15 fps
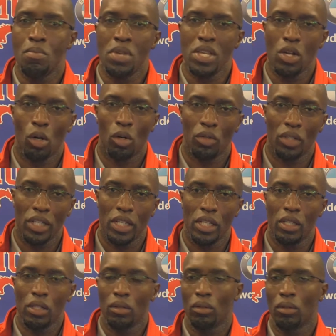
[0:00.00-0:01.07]
be on the
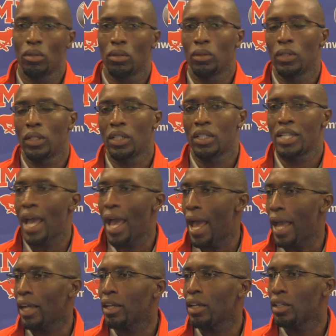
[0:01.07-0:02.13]

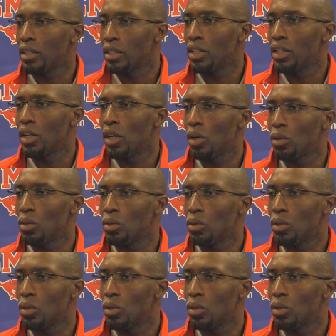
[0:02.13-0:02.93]
attack, you know,